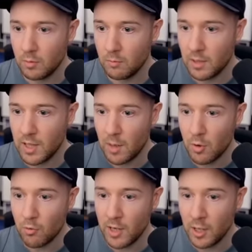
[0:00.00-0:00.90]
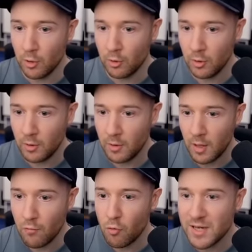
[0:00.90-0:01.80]
Mikel Merino.
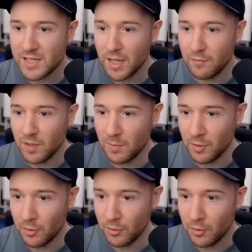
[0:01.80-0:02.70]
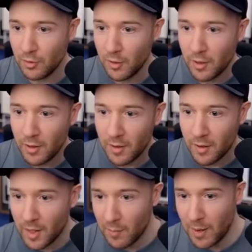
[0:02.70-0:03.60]
I've always loved him, you know.
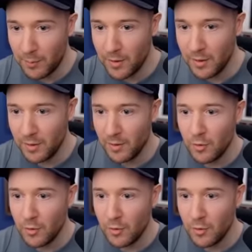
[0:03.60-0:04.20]
Mbappe.